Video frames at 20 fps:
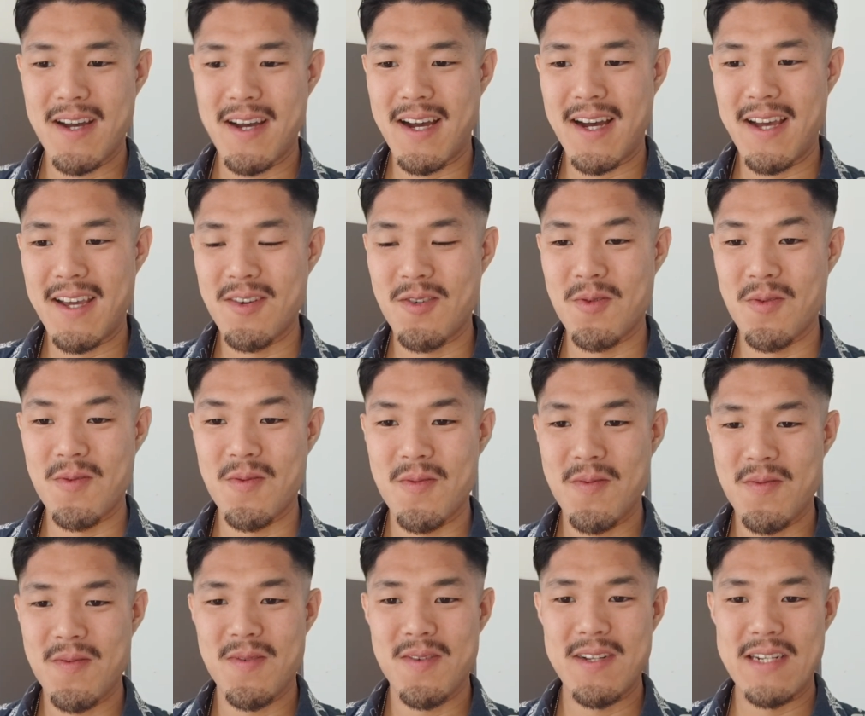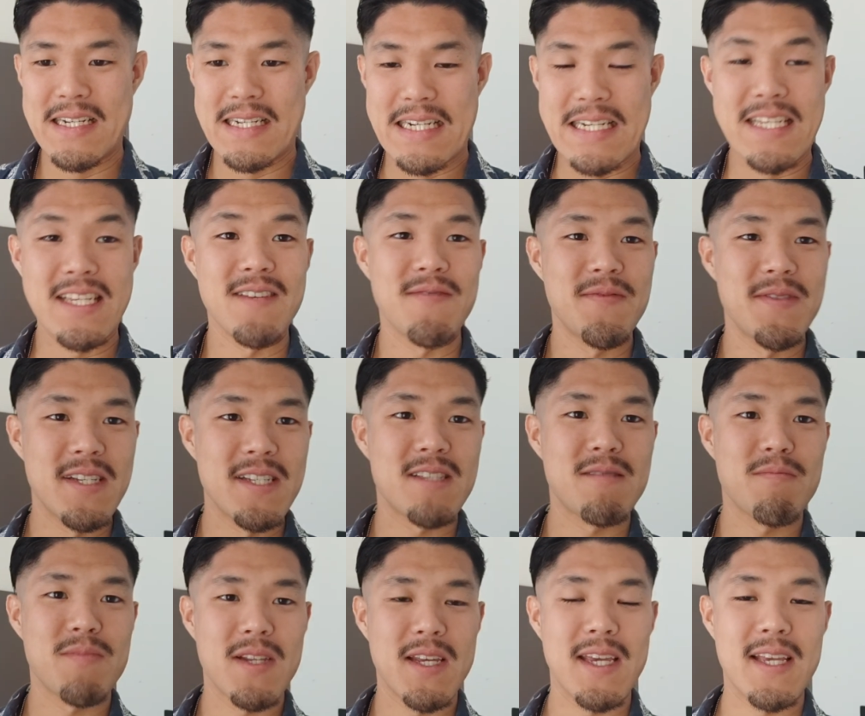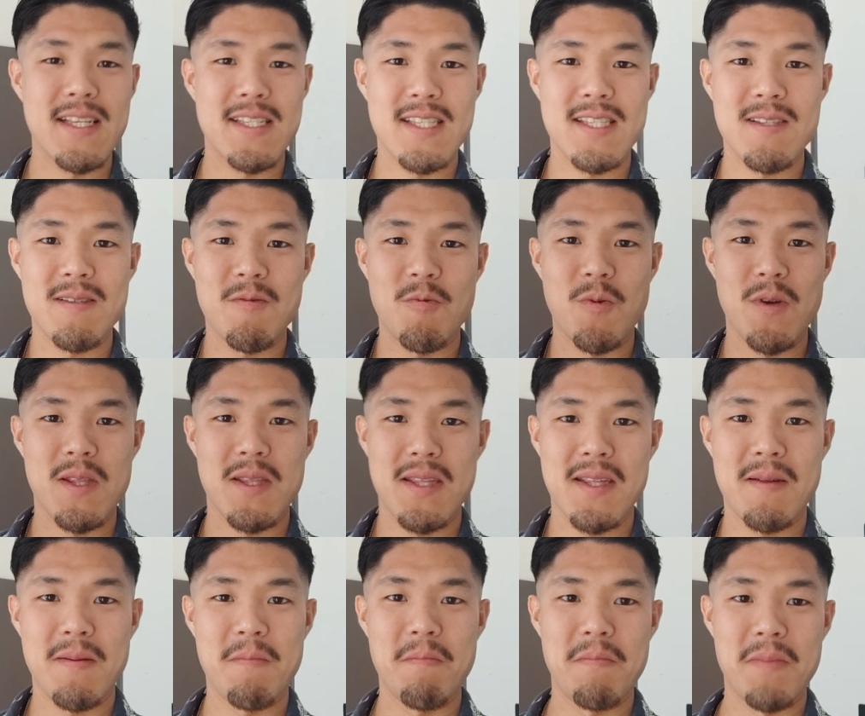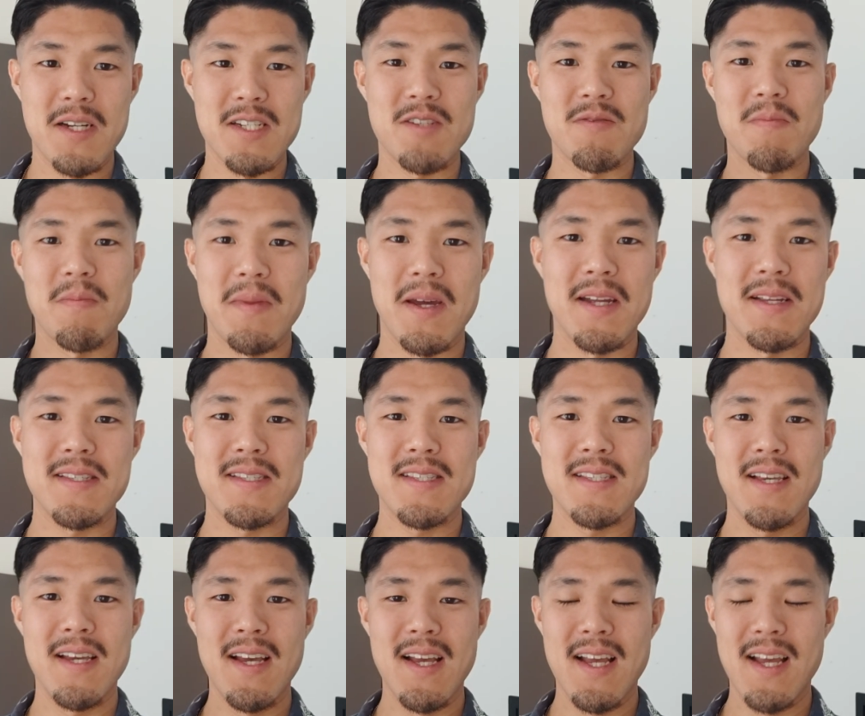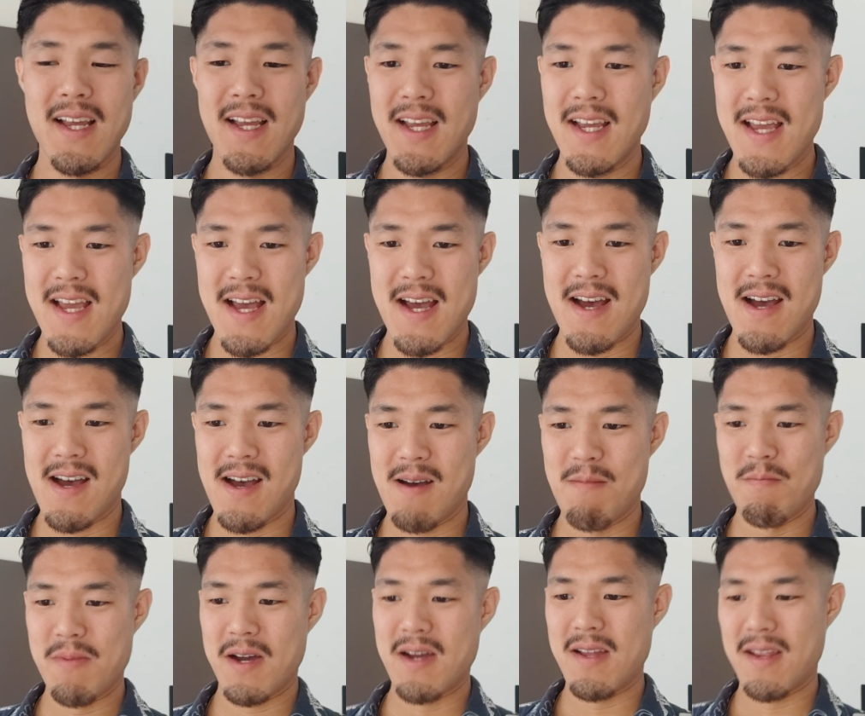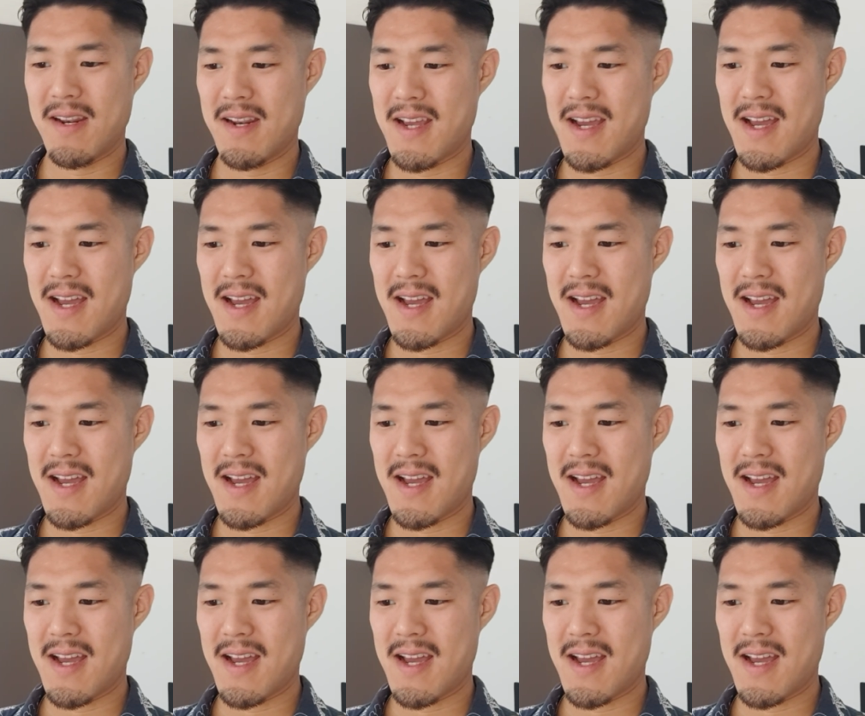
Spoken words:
I don't leave this place with a bunch of mess. But